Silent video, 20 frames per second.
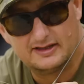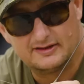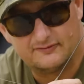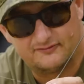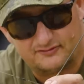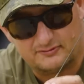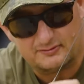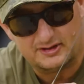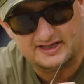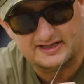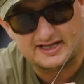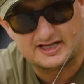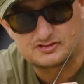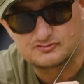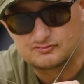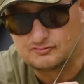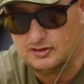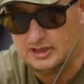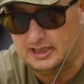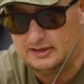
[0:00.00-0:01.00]
For me
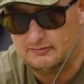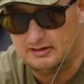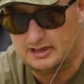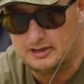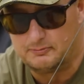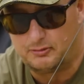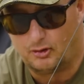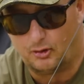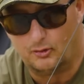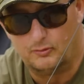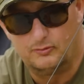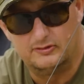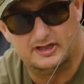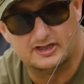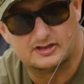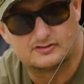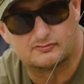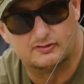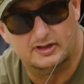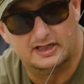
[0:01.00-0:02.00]
that's really, really important with
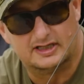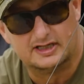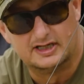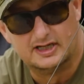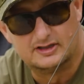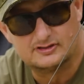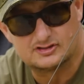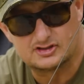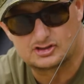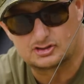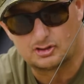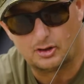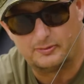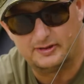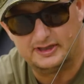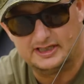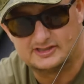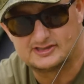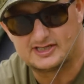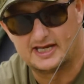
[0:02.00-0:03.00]
this rig to stop
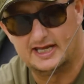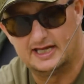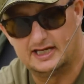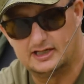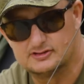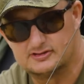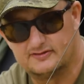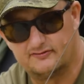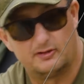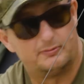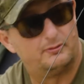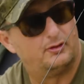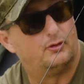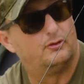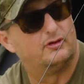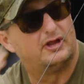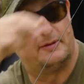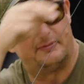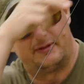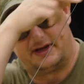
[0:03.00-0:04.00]
any tangles. If I
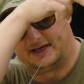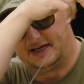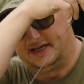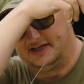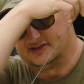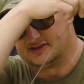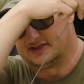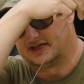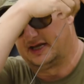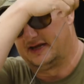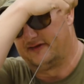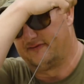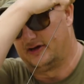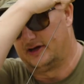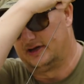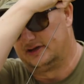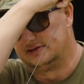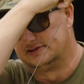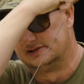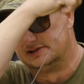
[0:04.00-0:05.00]
pull that back in
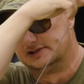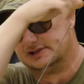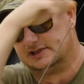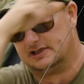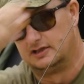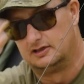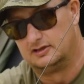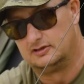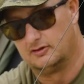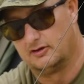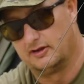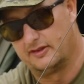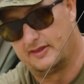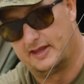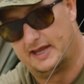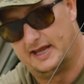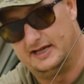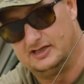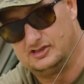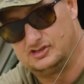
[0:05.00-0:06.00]
together like
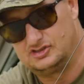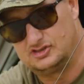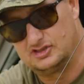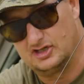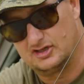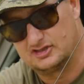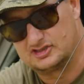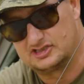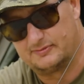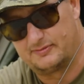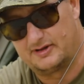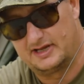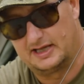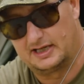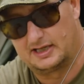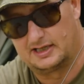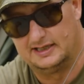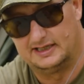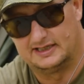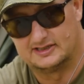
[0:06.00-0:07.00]
that, it just
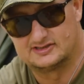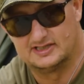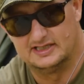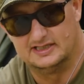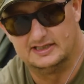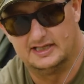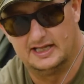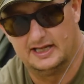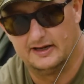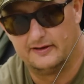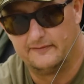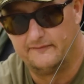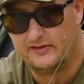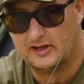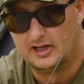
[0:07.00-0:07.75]
about clicks in now.